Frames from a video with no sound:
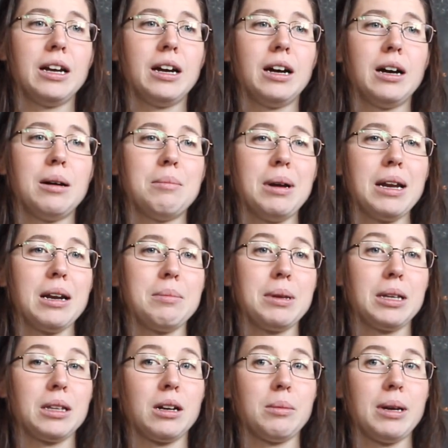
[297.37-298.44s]
might not be
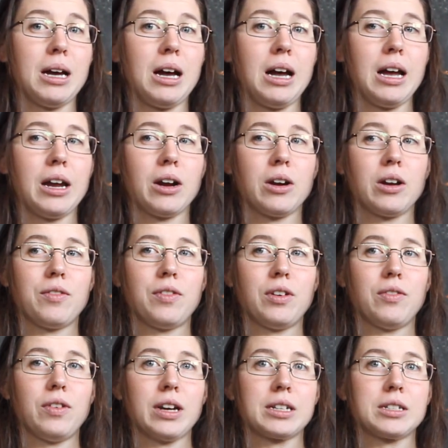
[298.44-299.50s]
a little bit higher if it
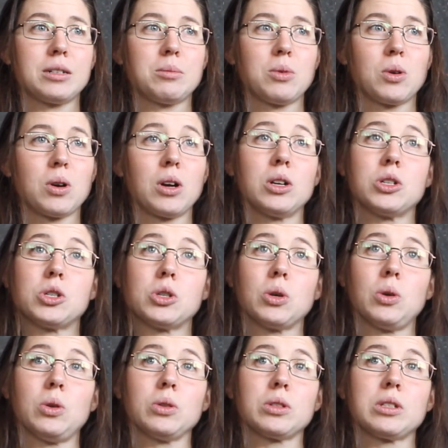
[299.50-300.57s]
affected more
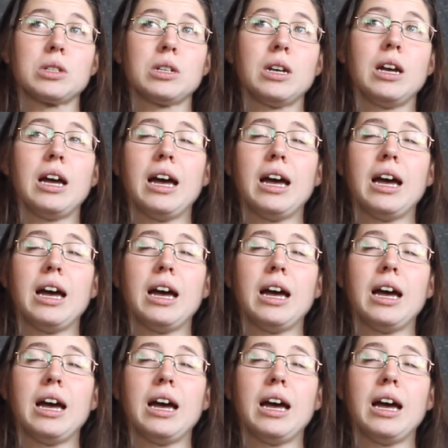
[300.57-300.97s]
adults.